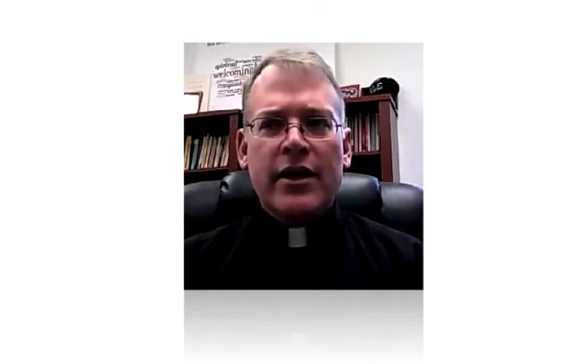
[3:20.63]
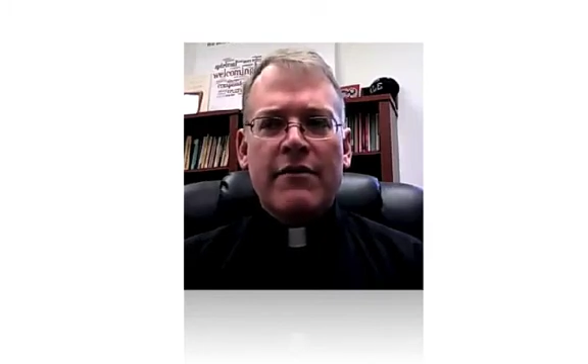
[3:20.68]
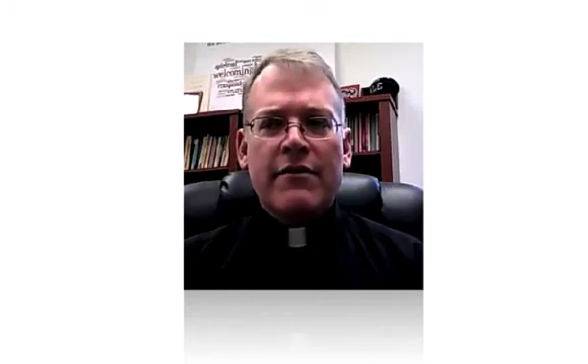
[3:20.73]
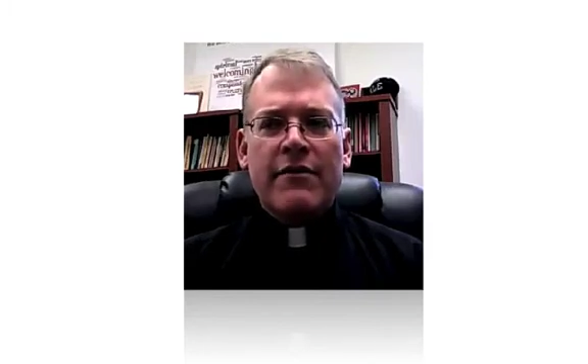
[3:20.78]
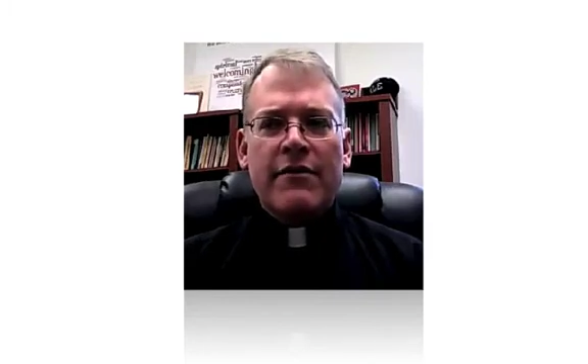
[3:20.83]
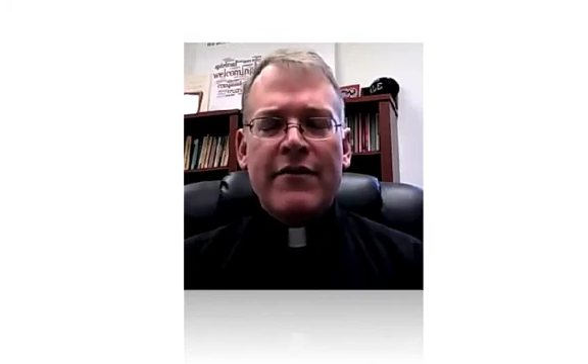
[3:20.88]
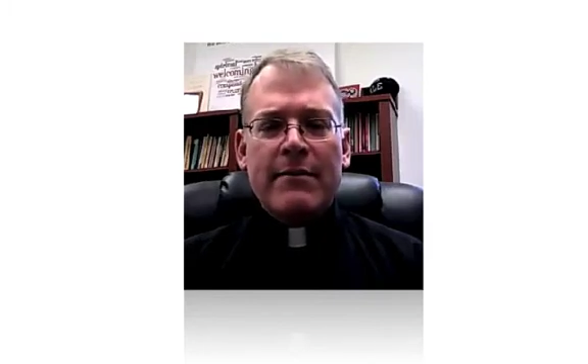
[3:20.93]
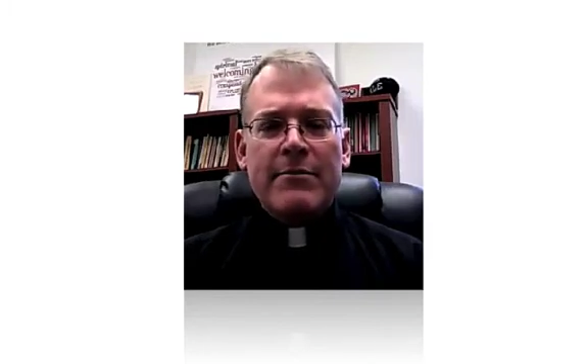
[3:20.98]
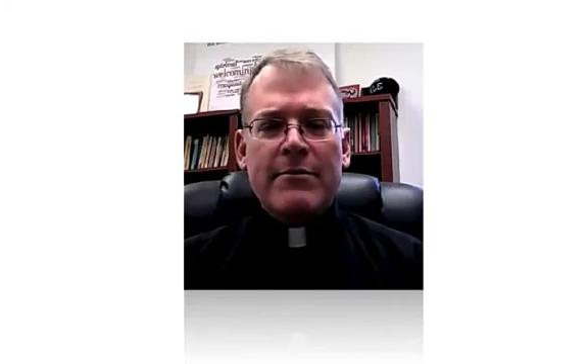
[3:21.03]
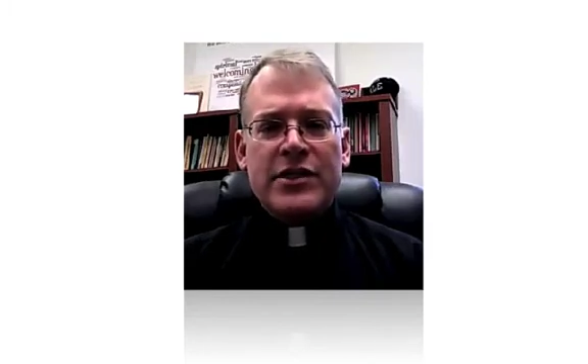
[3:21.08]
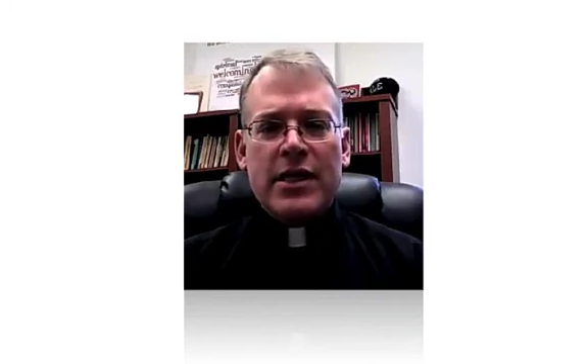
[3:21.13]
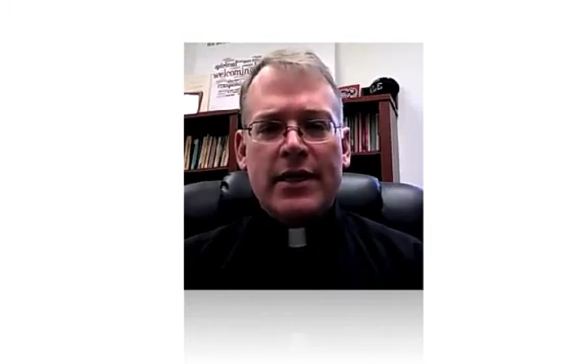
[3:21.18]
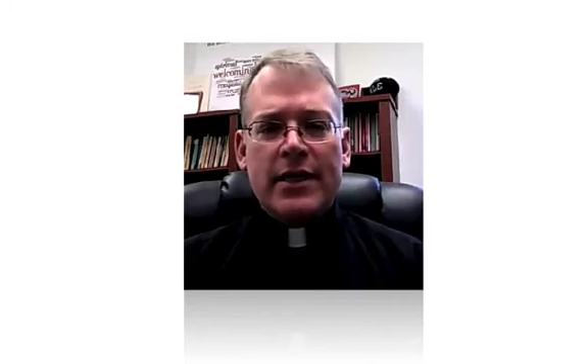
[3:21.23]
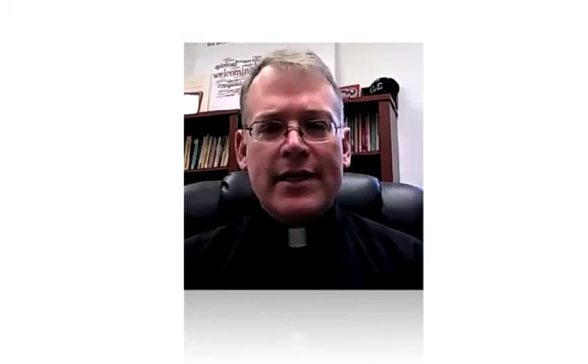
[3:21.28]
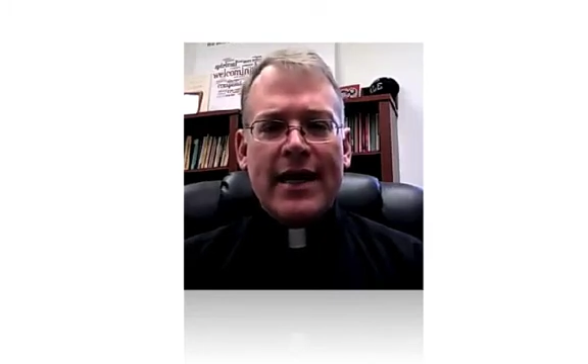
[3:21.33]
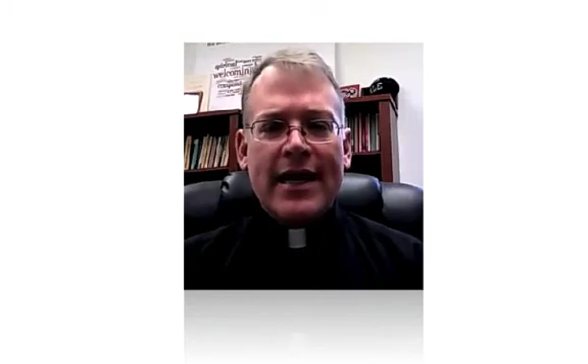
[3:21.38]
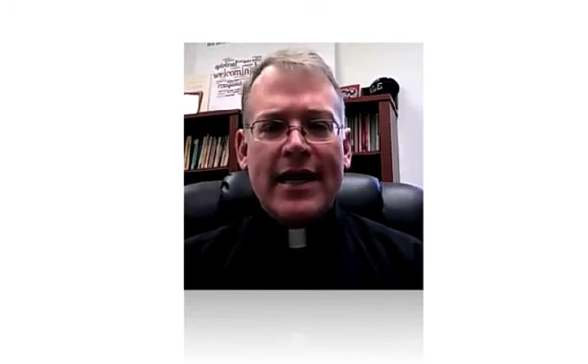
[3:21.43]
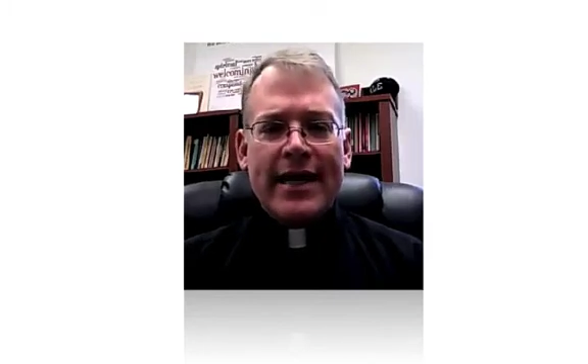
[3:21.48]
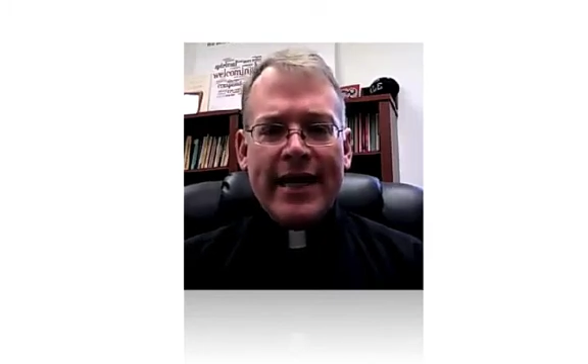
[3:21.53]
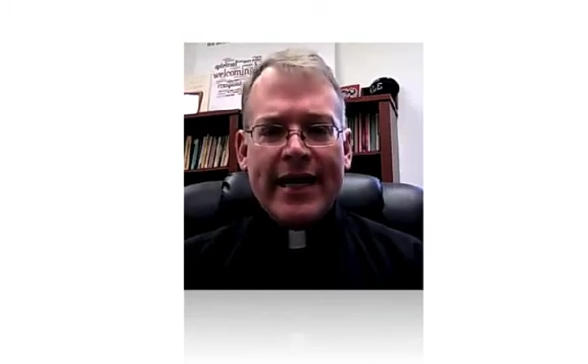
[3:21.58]
EFM is
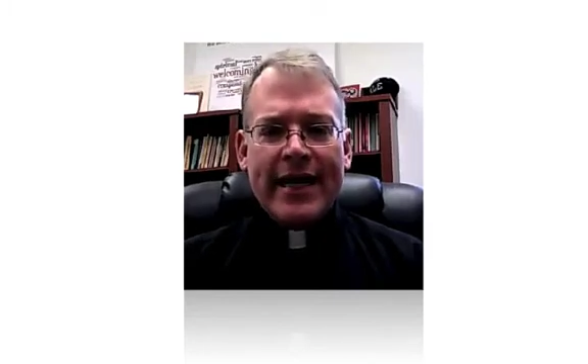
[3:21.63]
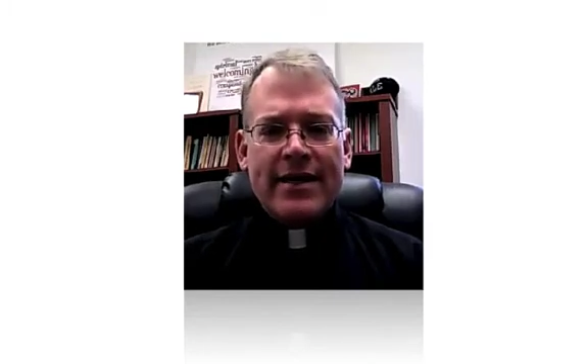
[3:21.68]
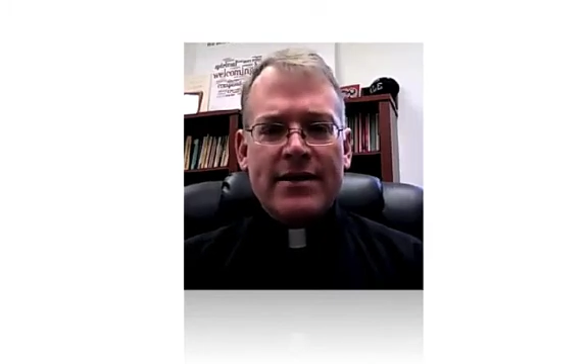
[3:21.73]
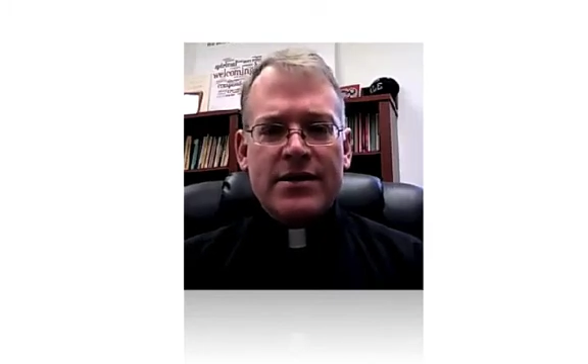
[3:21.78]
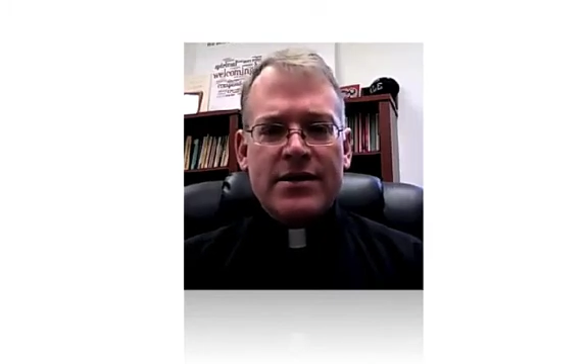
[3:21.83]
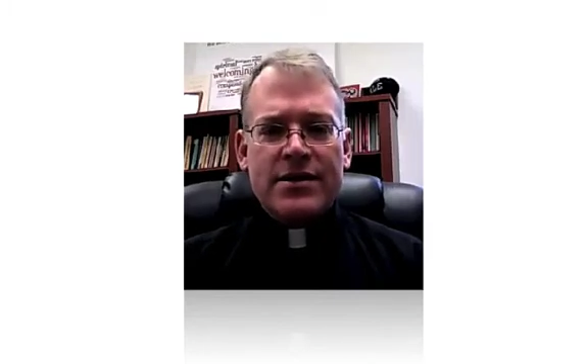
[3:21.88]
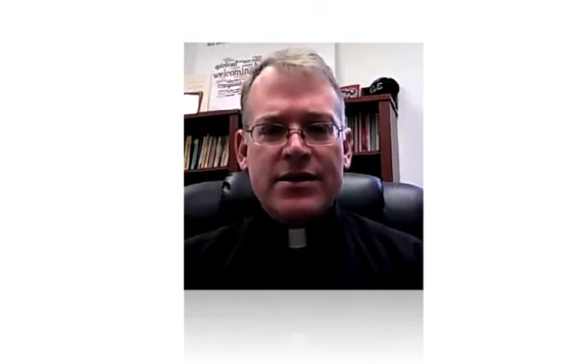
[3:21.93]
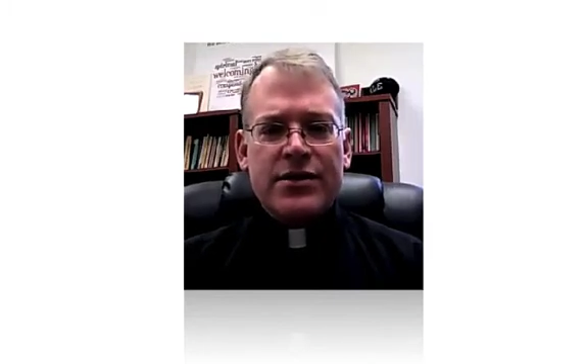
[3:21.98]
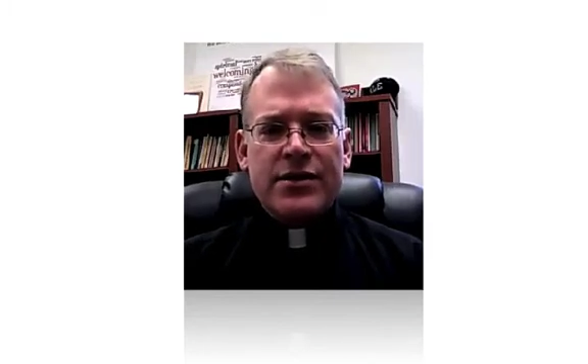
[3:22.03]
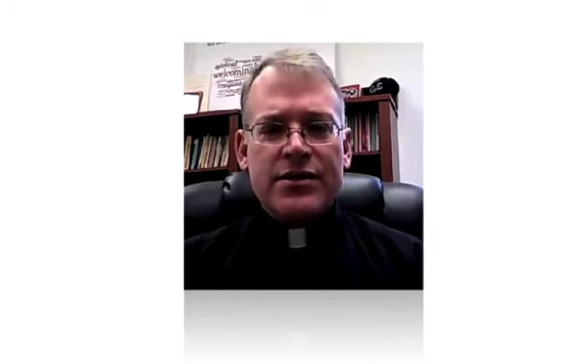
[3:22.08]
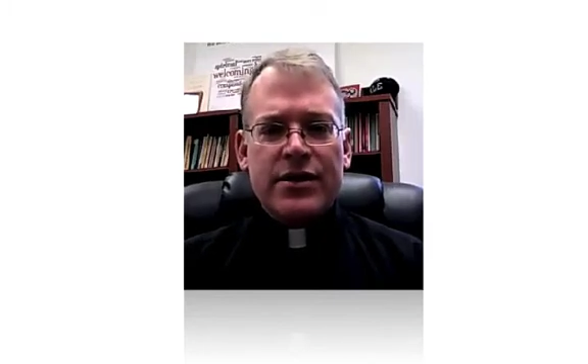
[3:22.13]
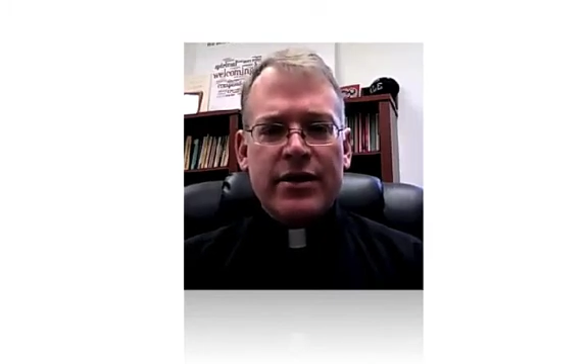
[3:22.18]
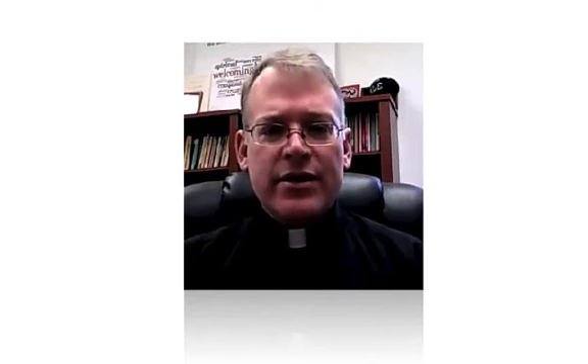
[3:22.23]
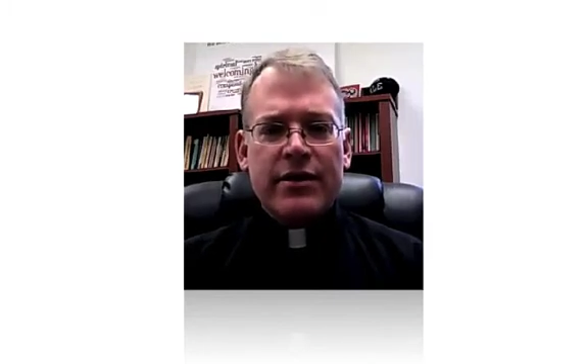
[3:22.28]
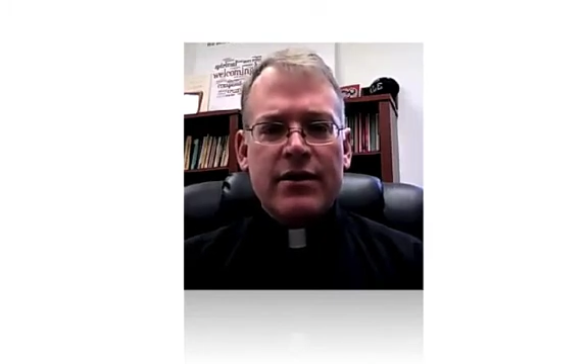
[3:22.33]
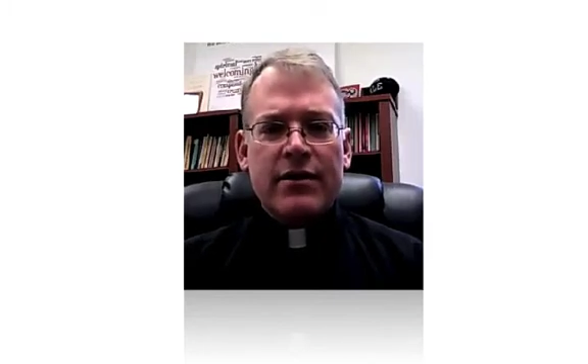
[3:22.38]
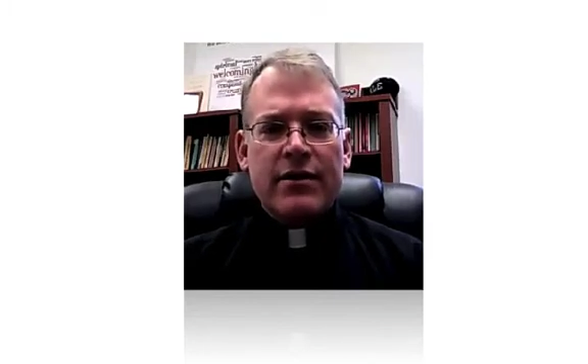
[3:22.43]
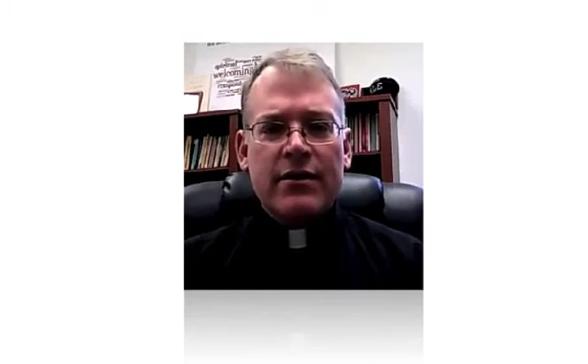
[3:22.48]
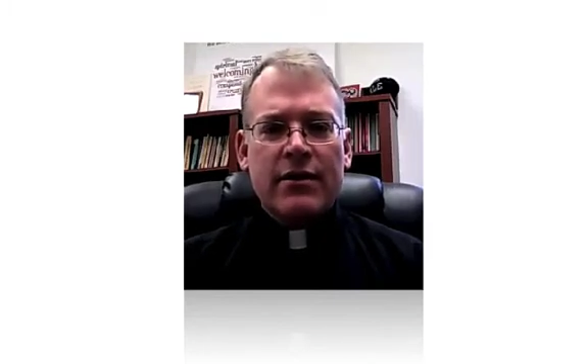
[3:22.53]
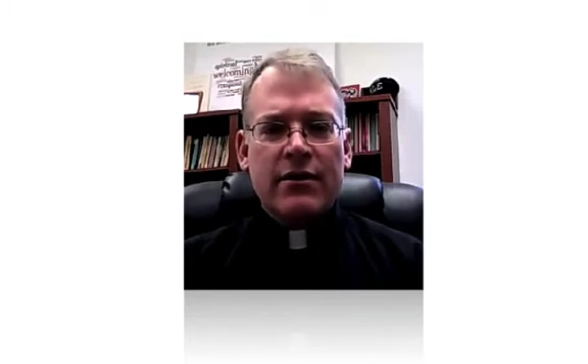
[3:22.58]
on hiatus this
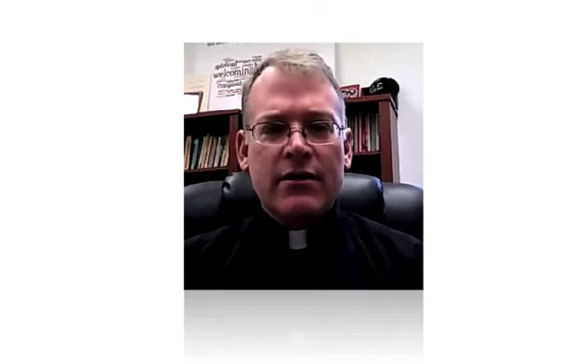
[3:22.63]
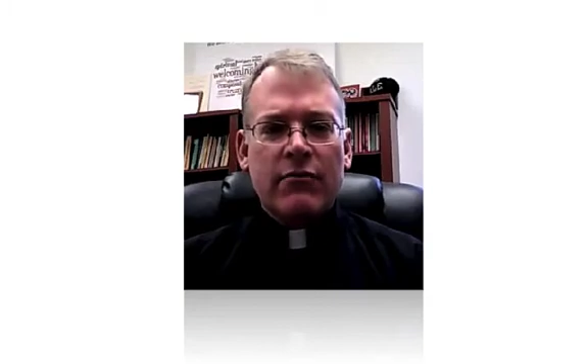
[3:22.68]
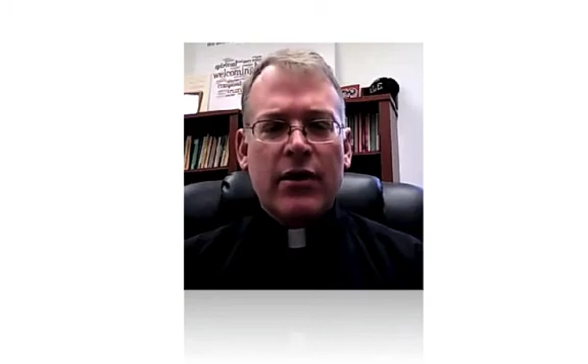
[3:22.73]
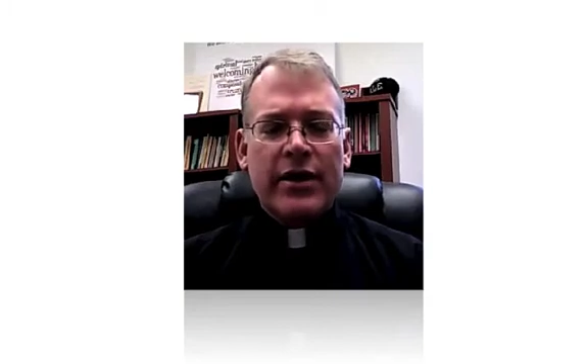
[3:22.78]
year